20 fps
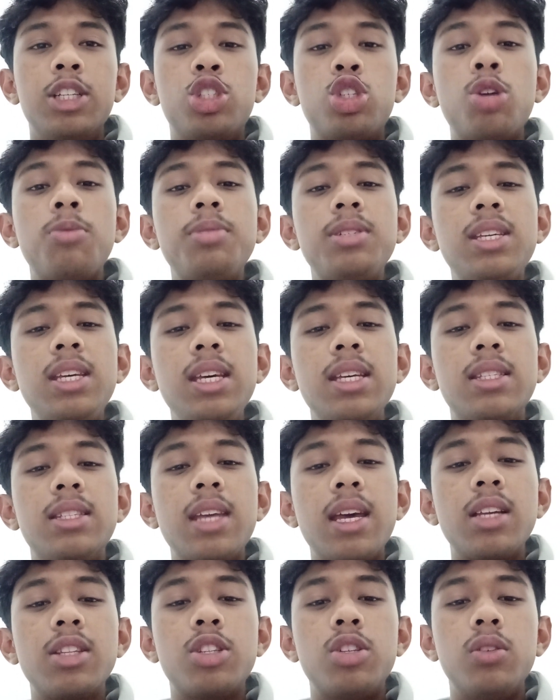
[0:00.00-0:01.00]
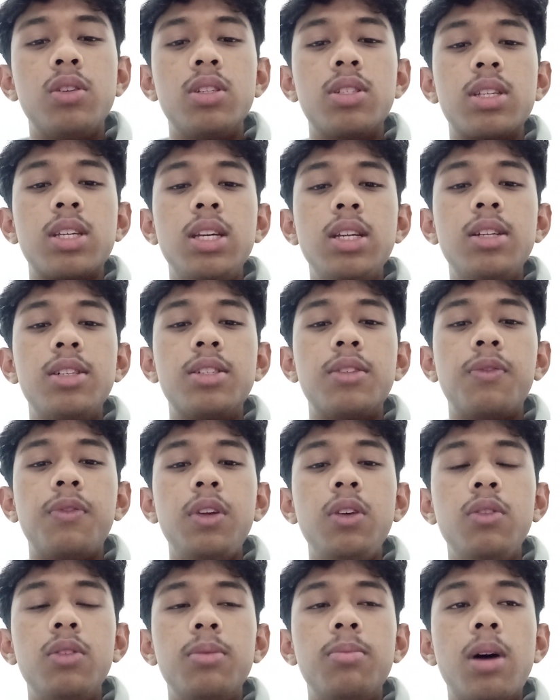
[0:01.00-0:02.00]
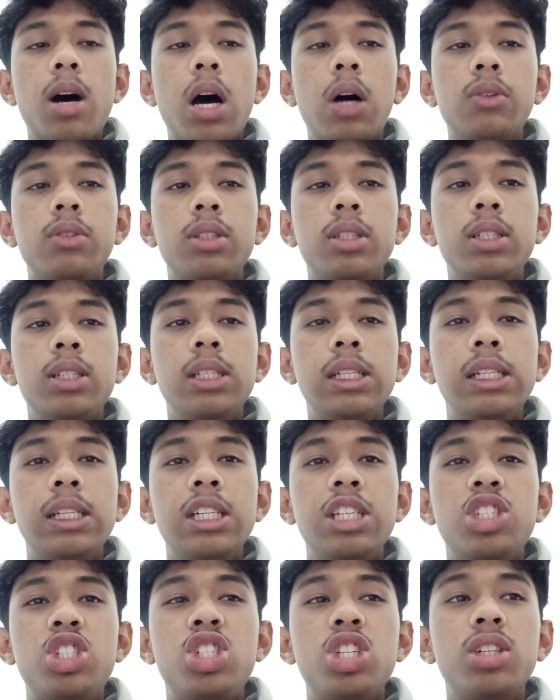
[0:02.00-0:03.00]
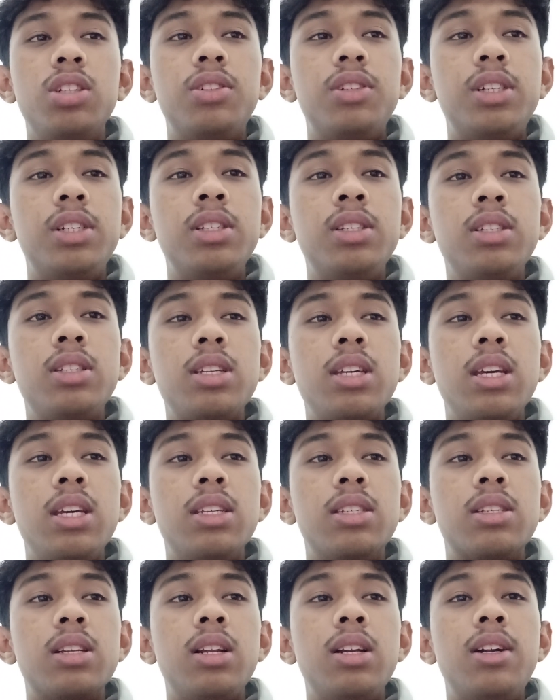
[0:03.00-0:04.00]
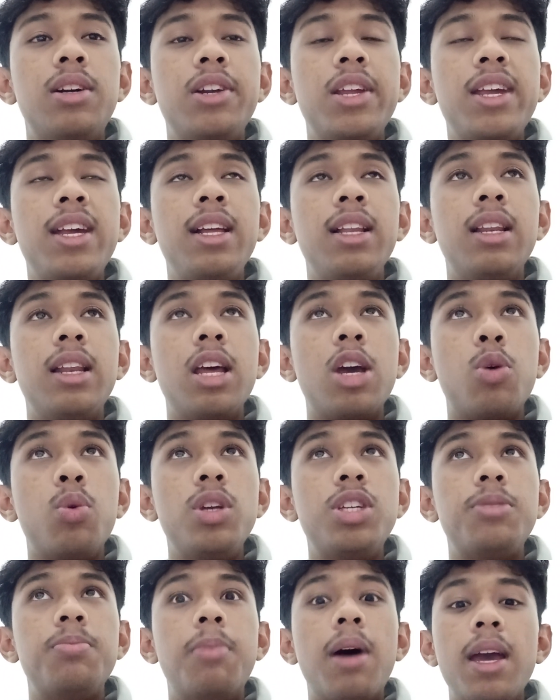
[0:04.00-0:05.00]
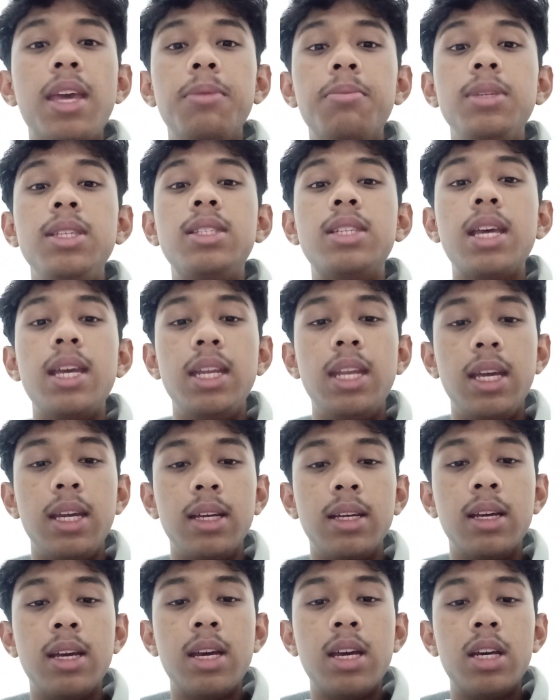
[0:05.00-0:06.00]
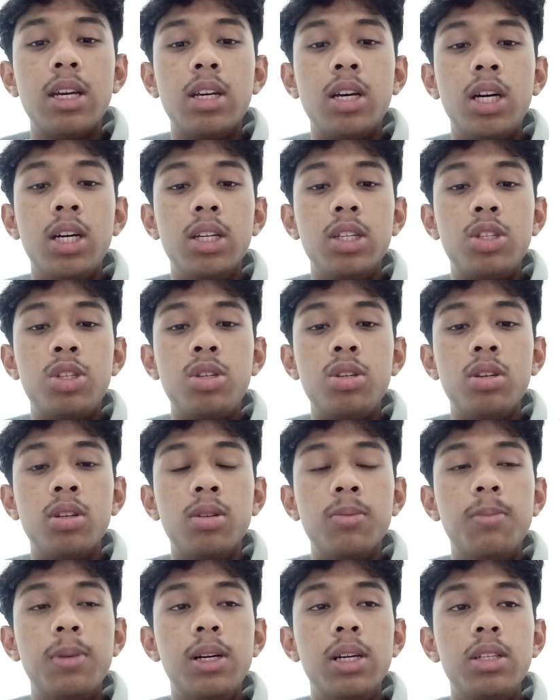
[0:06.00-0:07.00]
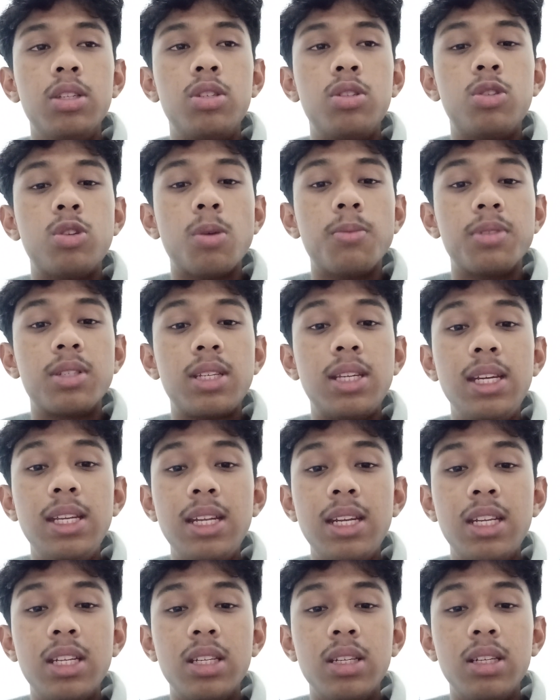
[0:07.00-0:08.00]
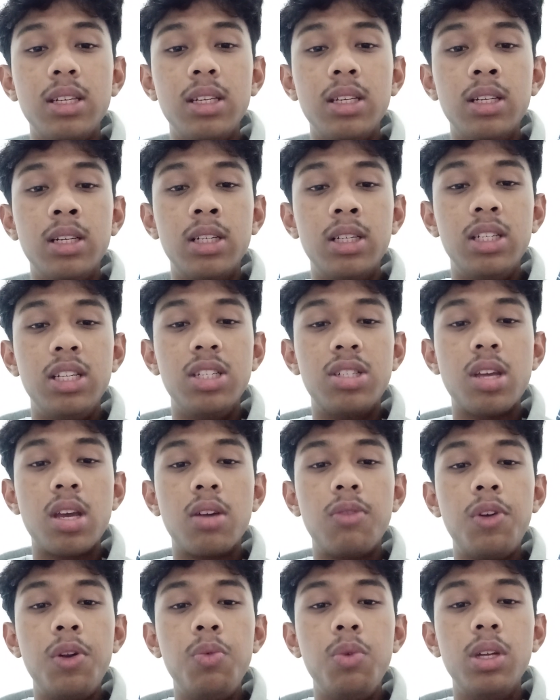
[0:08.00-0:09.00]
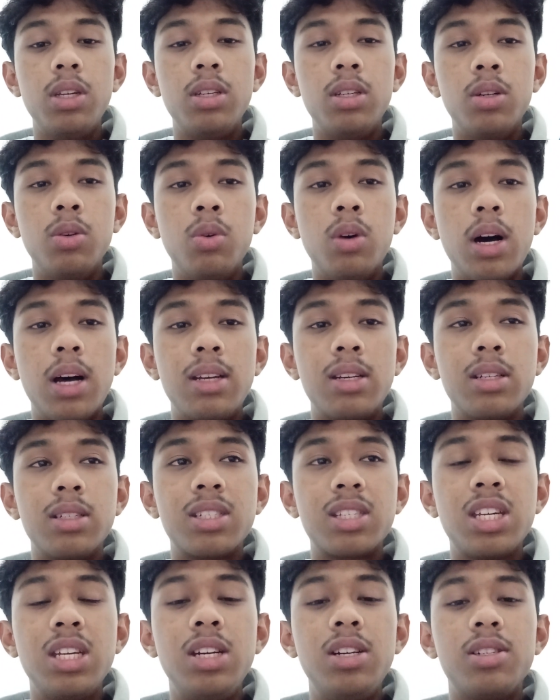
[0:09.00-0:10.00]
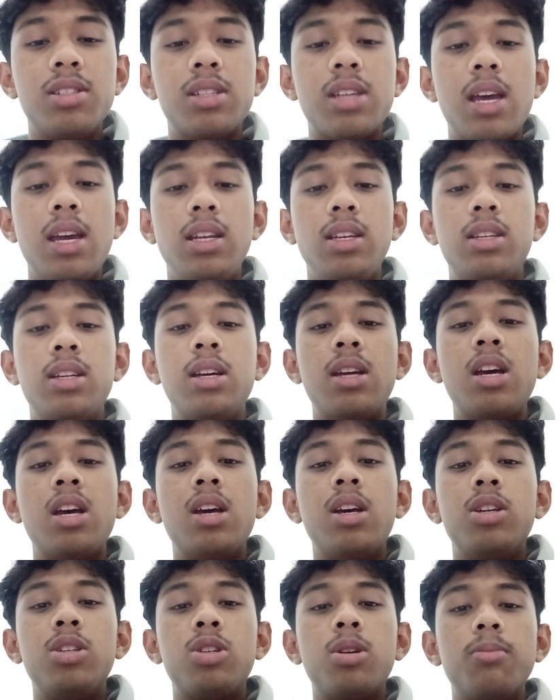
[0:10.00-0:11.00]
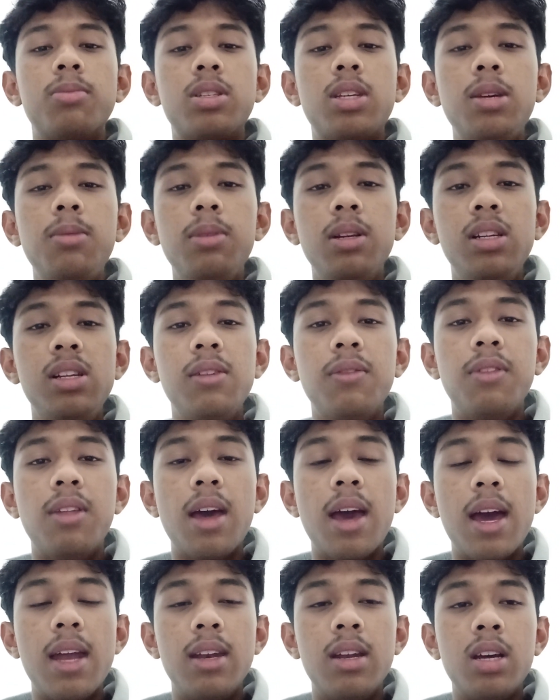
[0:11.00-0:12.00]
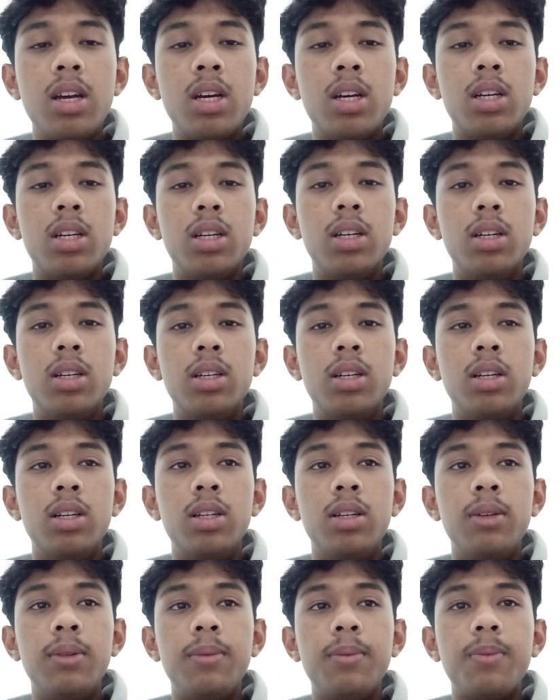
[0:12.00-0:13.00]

Chomsky attacked to the Skinner's view about the children is learning language by imitating, uh, but Chomsky didn't disagree with what Skinner said. Chomsky believed that uh,